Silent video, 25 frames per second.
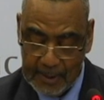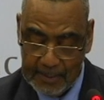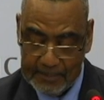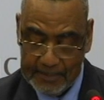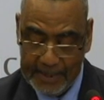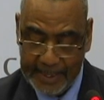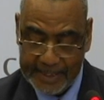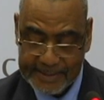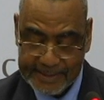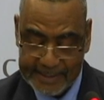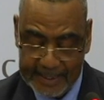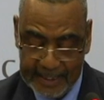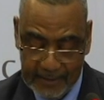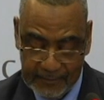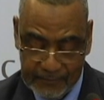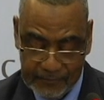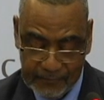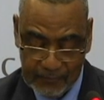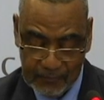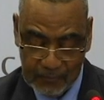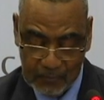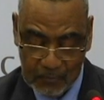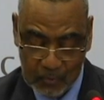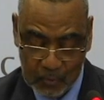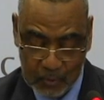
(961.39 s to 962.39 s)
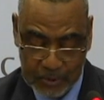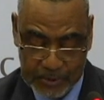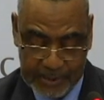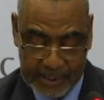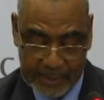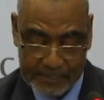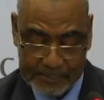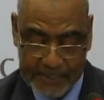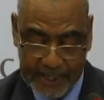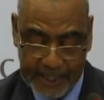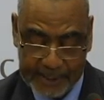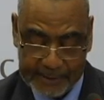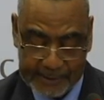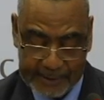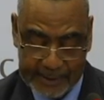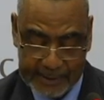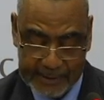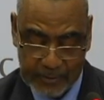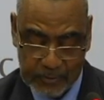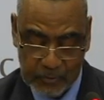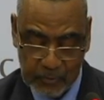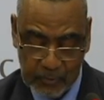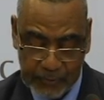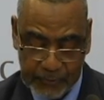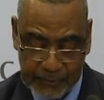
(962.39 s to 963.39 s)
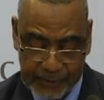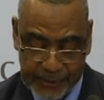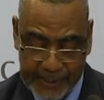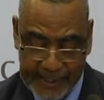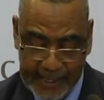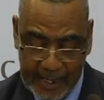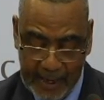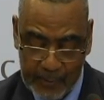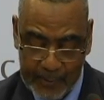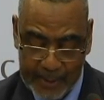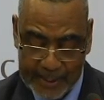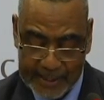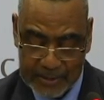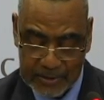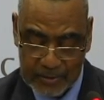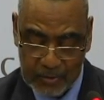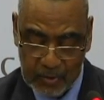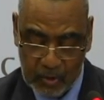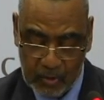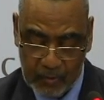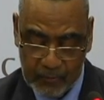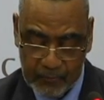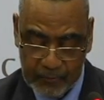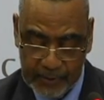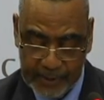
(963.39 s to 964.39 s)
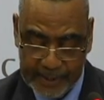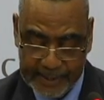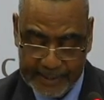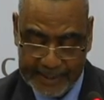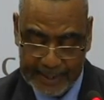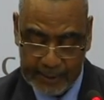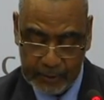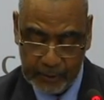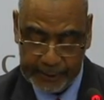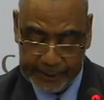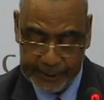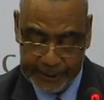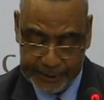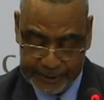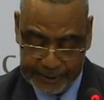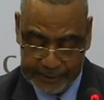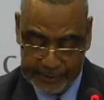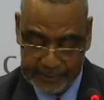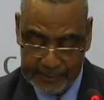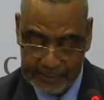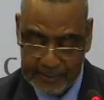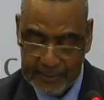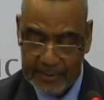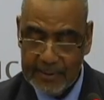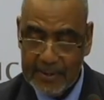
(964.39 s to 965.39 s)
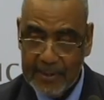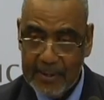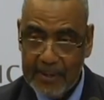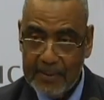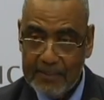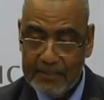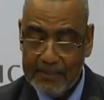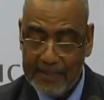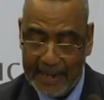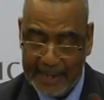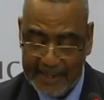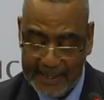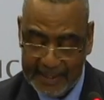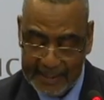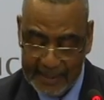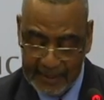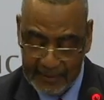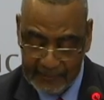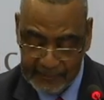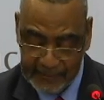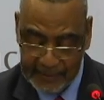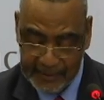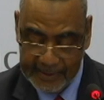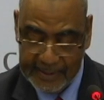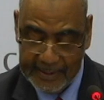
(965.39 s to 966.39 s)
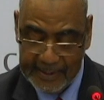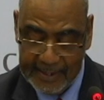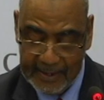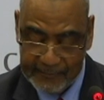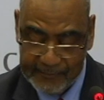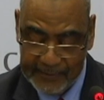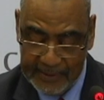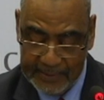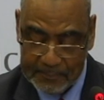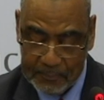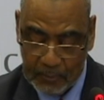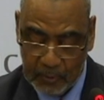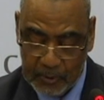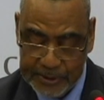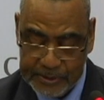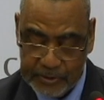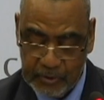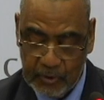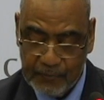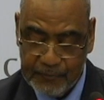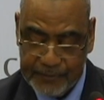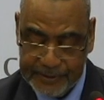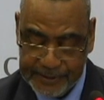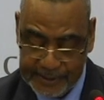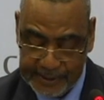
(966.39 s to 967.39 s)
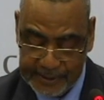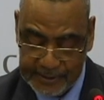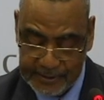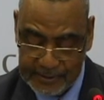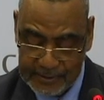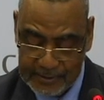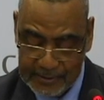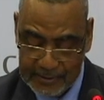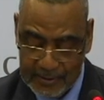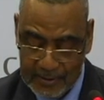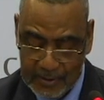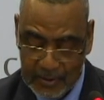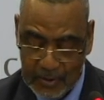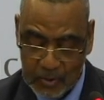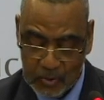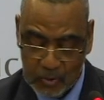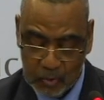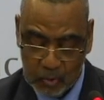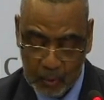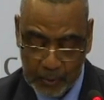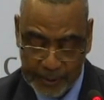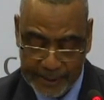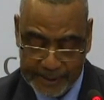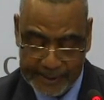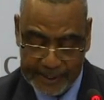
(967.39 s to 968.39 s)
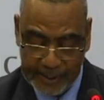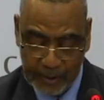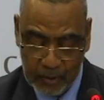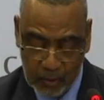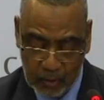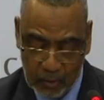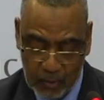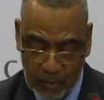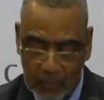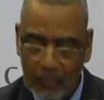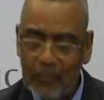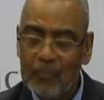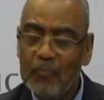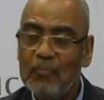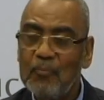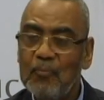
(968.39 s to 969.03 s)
Myself was subjected to 3 hours of interrogation by 11 police officers 2 weeks ago.